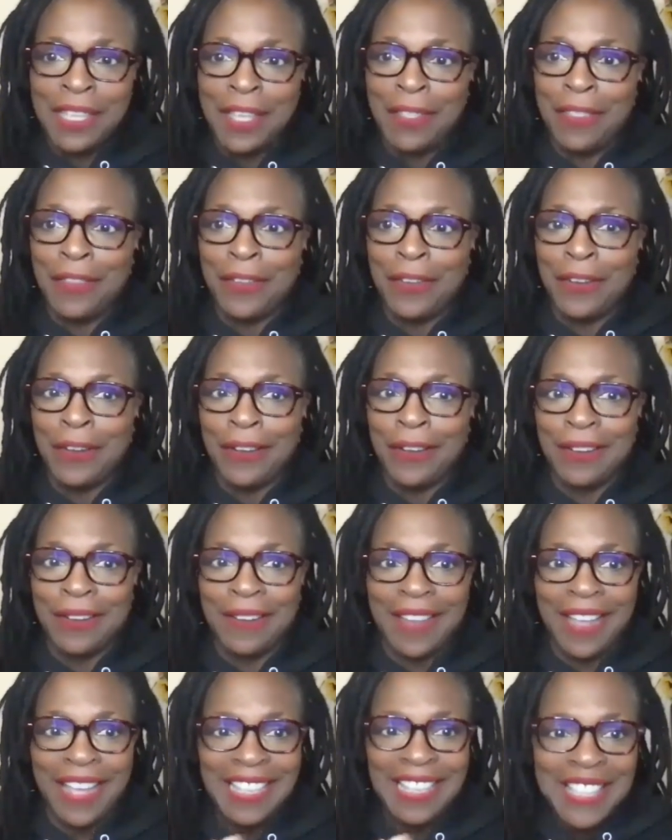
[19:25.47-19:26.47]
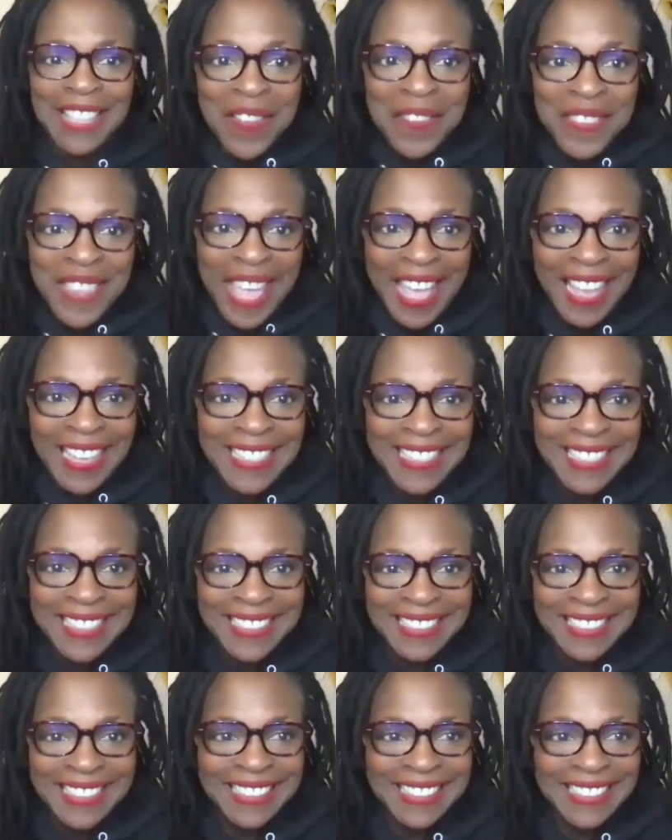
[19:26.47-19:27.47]
other. I love that.
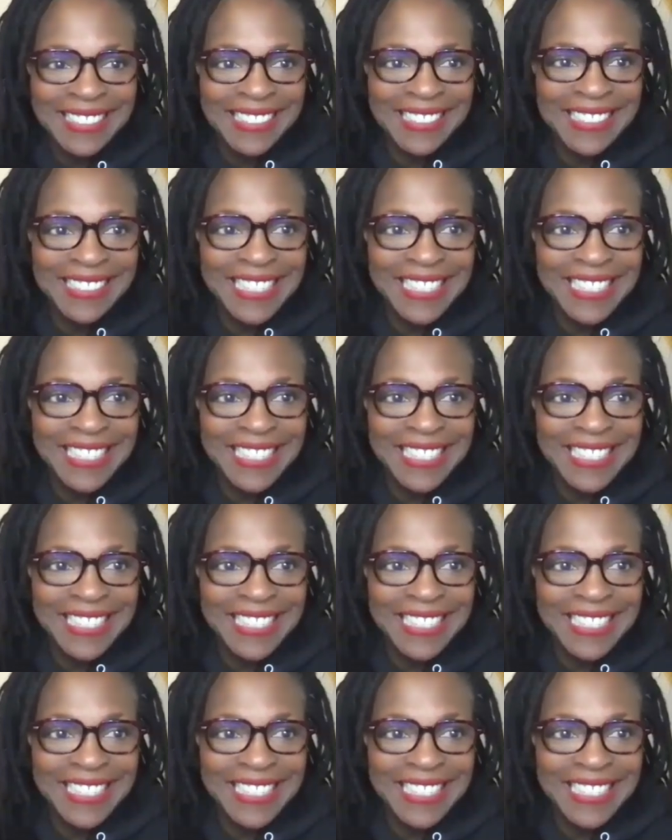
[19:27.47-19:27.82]
Mm.